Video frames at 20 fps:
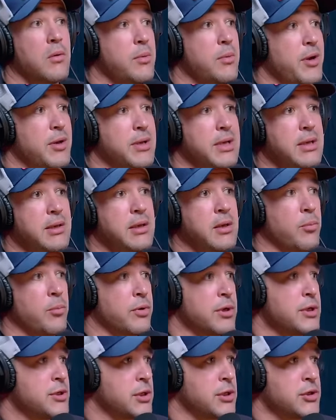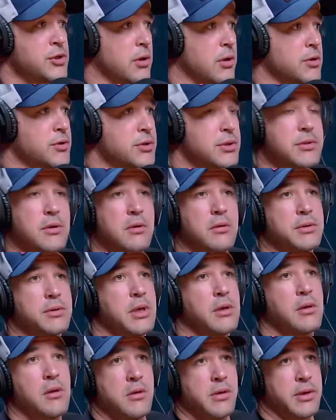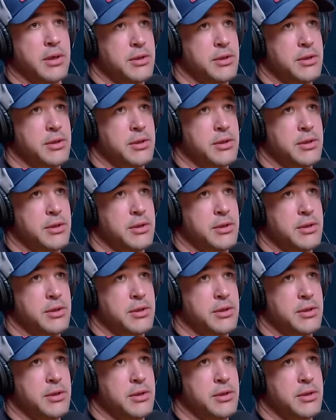What about eating breaching charges all day long